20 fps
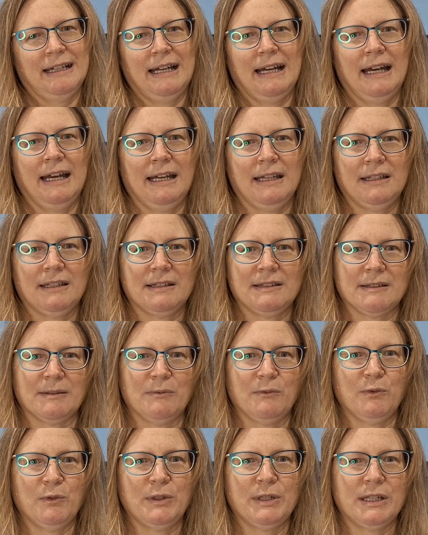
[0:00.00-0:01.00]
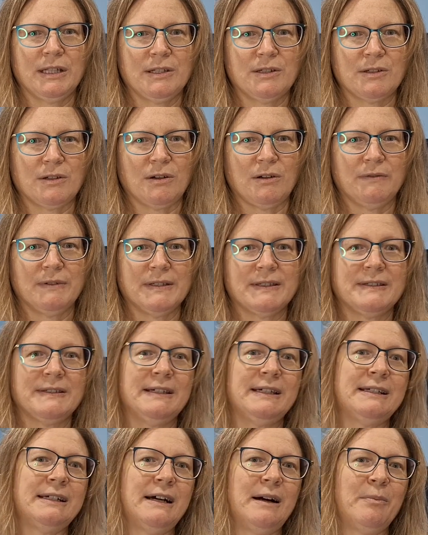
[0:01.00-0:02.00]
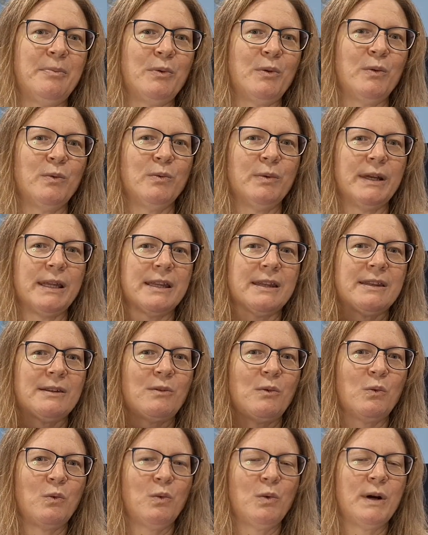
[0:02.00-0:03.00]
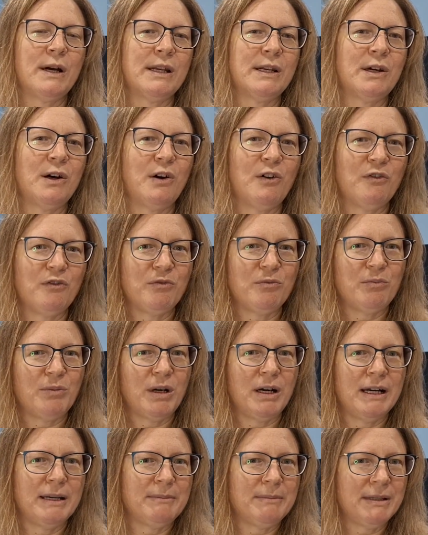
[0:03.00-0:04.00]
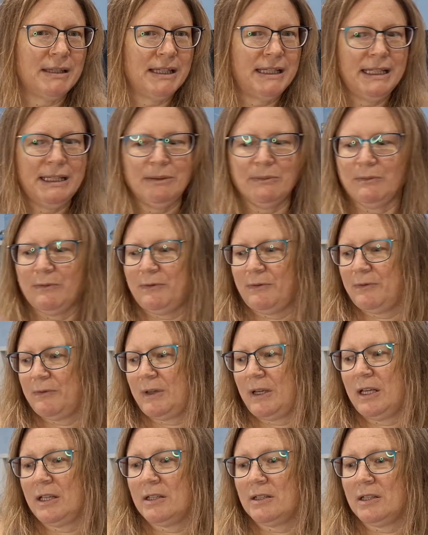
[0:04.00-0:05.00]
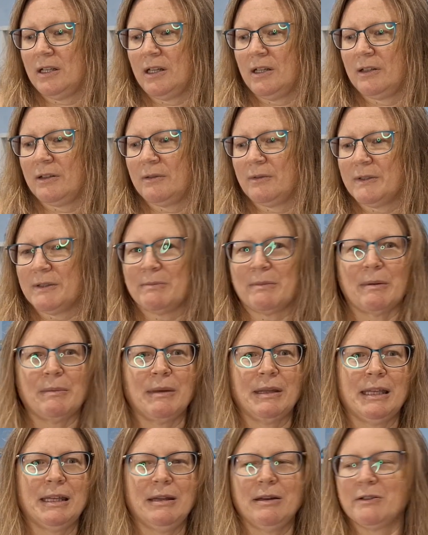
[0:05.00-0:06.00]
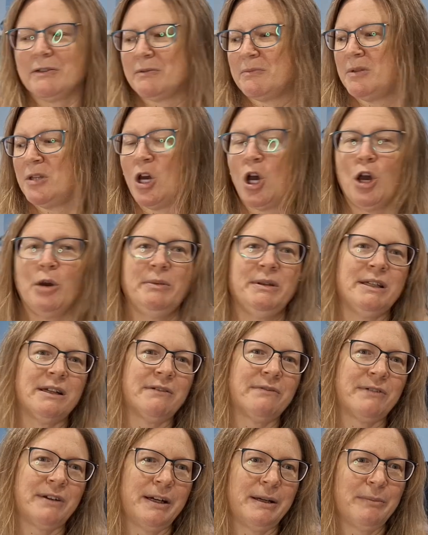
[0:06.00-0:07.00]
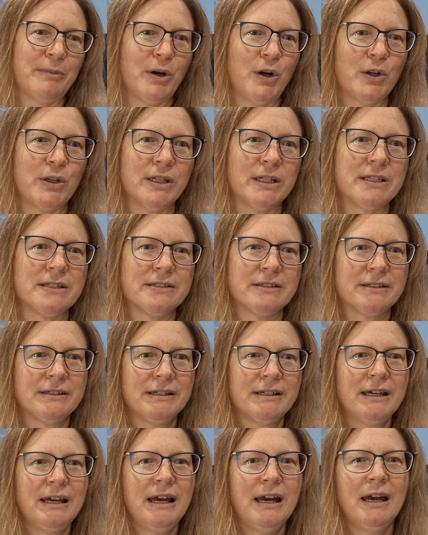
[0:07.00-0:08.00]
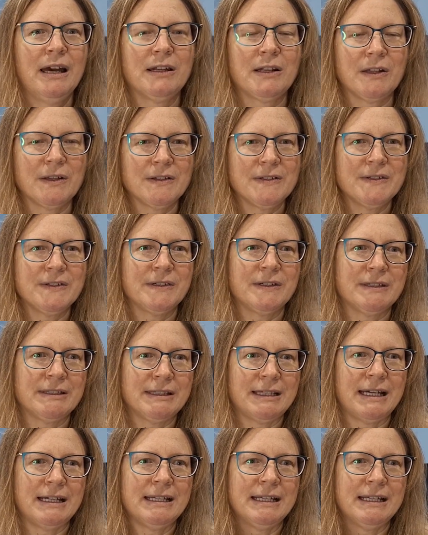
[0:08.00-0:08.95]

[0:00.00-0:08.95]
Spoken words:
and some footage of it set up with one of my Millennium, no, it wasn't my Millennium, it was an Omanic frame on it. And I'll insert that